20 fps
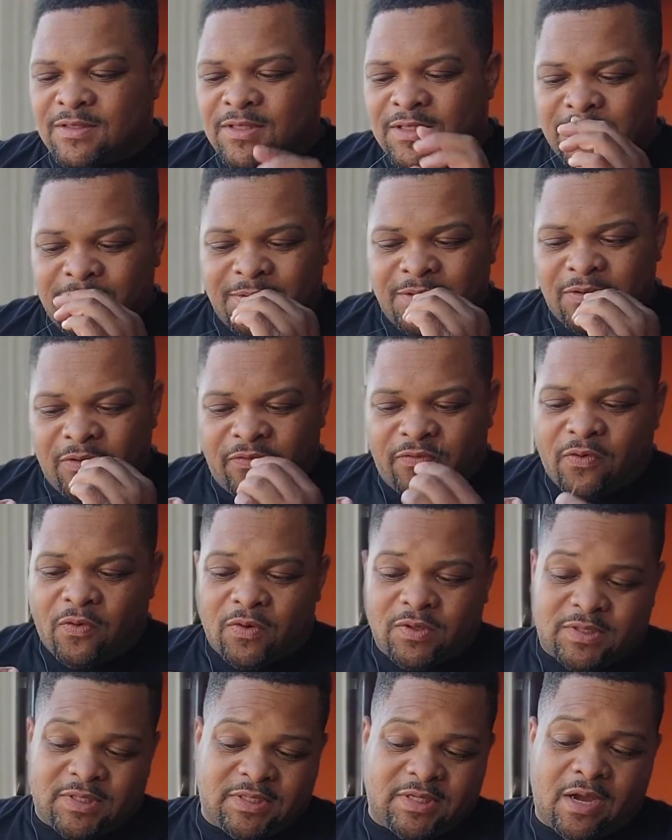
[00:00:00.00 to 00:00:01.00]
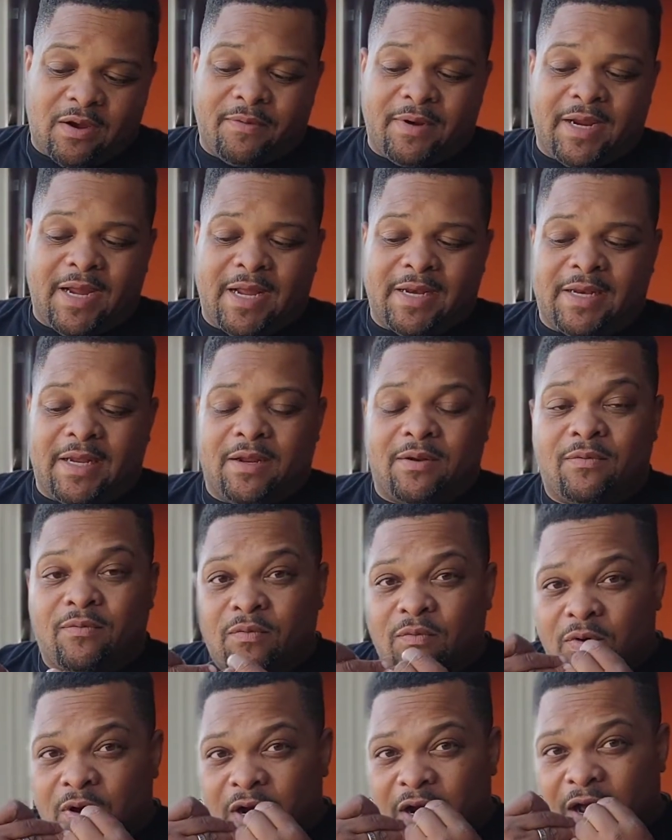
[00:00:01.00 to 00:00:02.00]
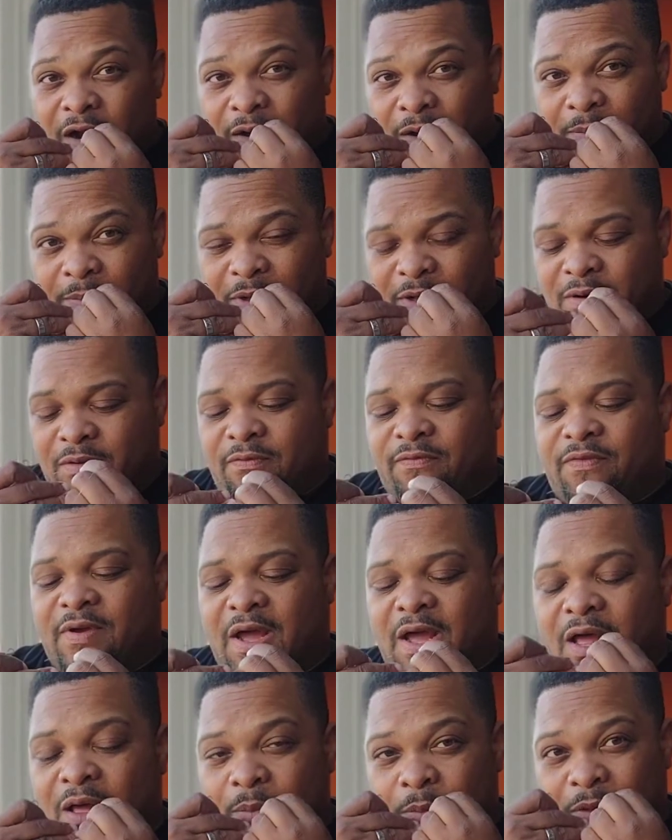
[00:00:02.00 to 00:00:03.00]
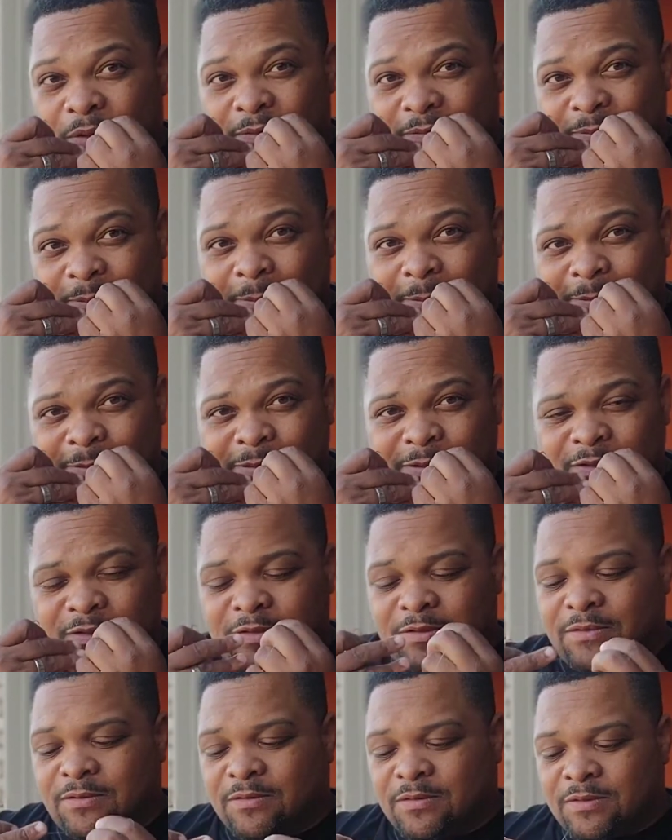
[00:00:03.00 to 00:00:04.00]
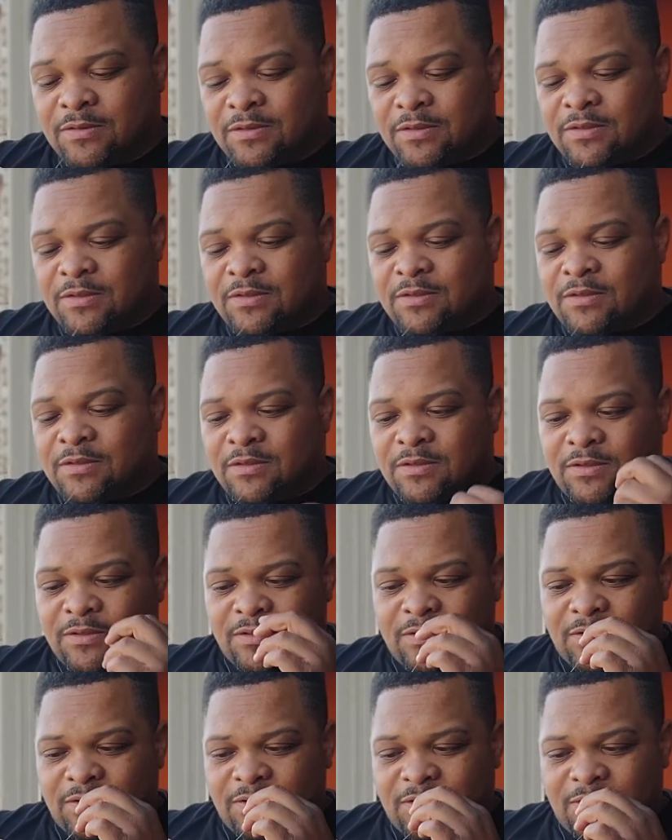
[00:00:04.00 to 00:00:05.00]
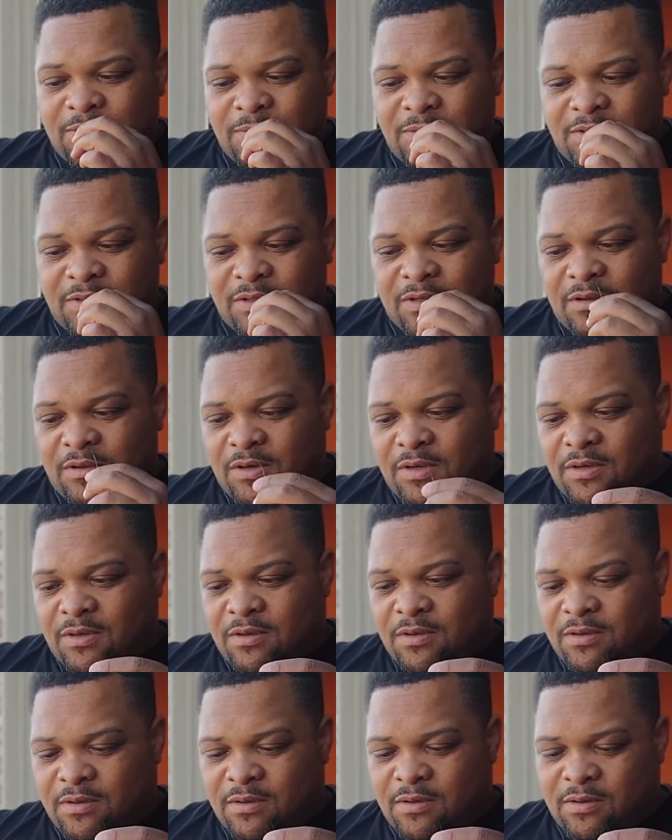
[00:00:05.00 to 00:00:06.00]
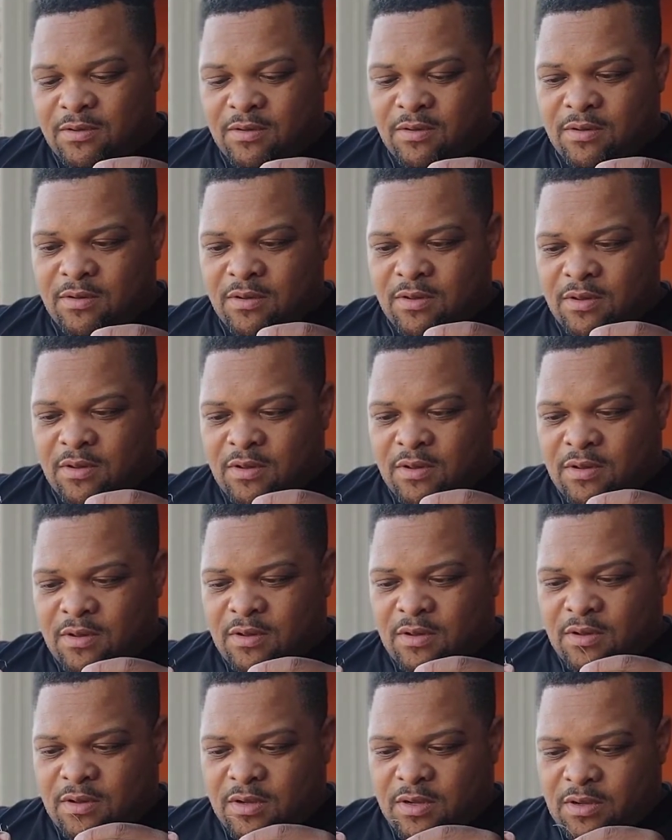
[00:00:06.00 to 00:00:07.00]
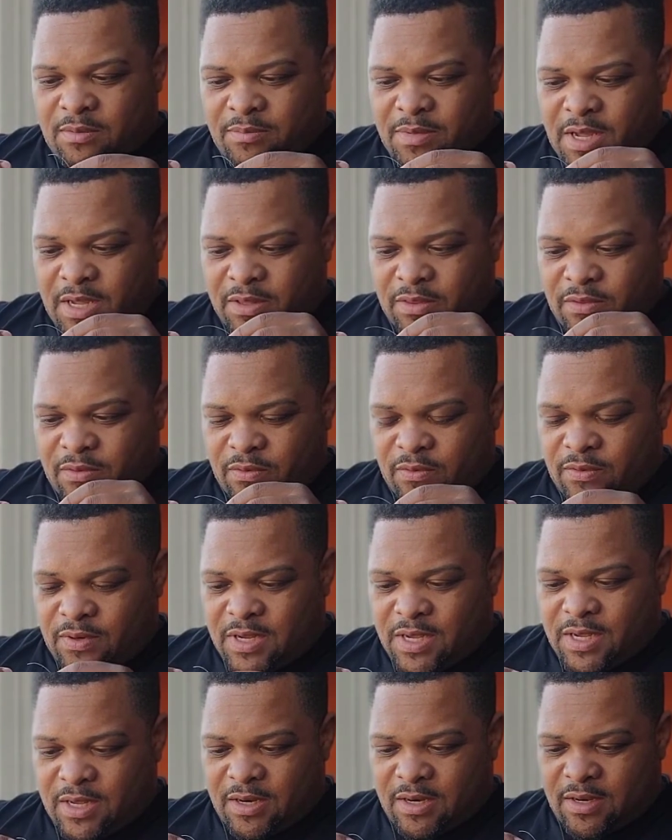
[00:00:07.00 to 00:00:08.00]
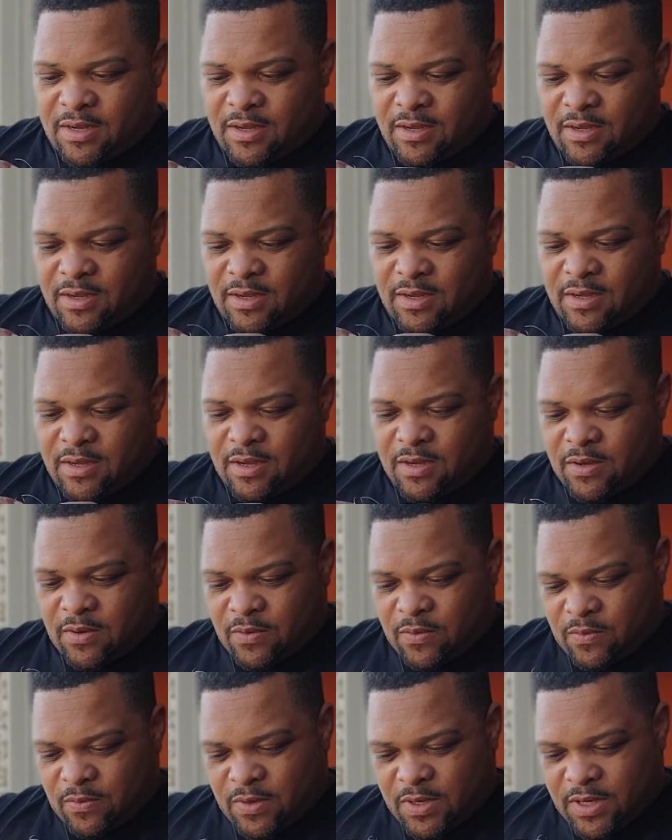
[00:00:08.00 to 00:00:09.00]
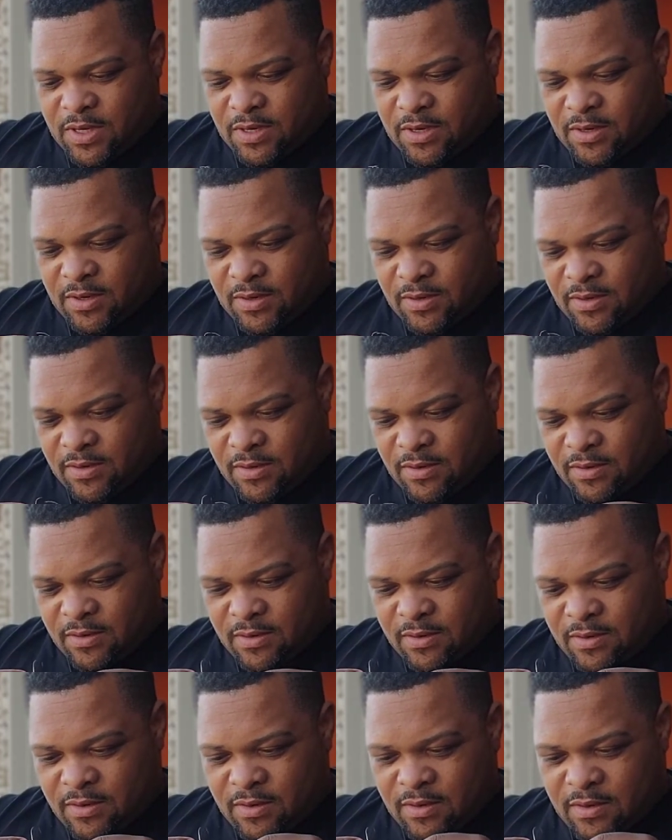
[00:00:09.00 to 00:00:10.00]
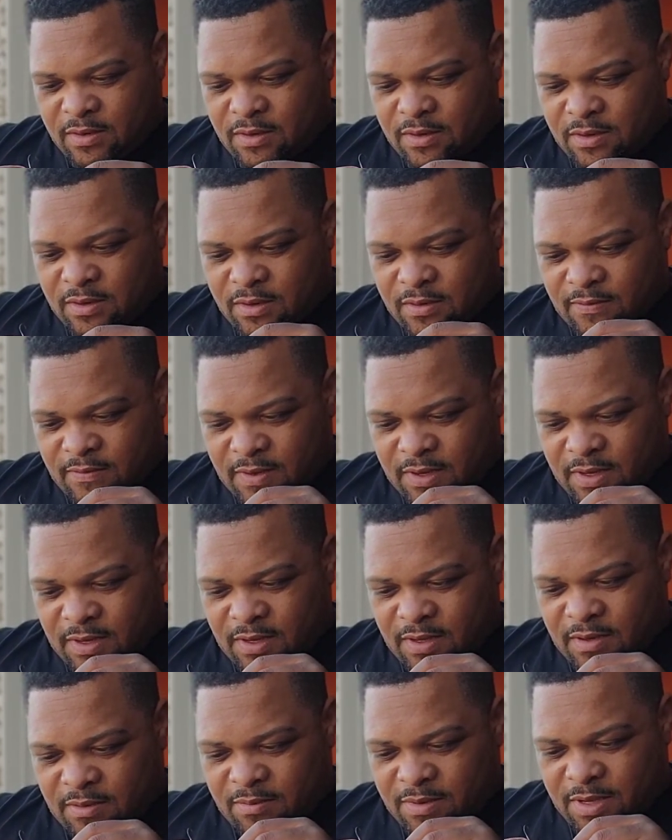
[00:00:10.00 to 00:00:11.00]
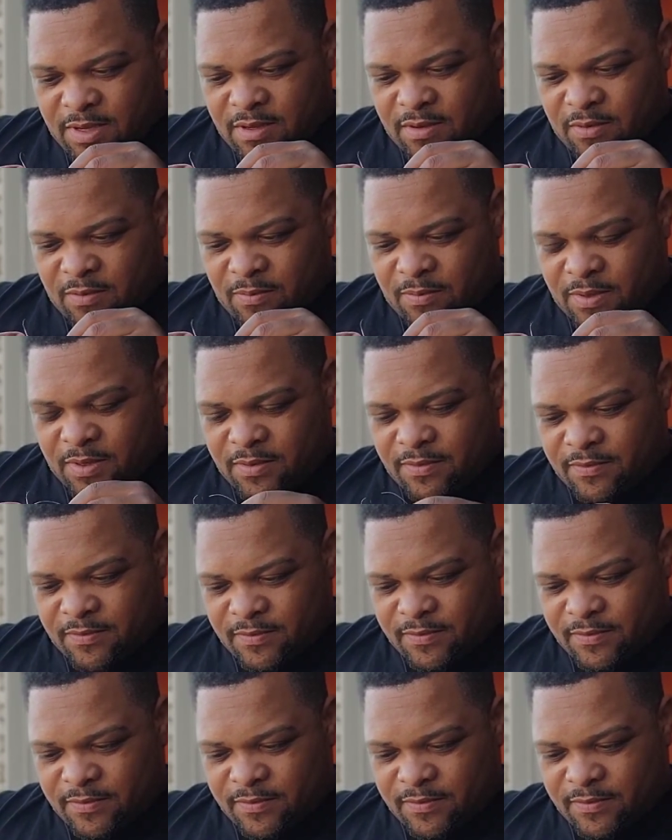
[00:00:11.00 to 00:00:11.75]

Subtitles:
I'm gonna do 4 since I already got that 1. I normally do 5, but the 4 do. And then I'm just gonna come back through that hole there I can get it back open.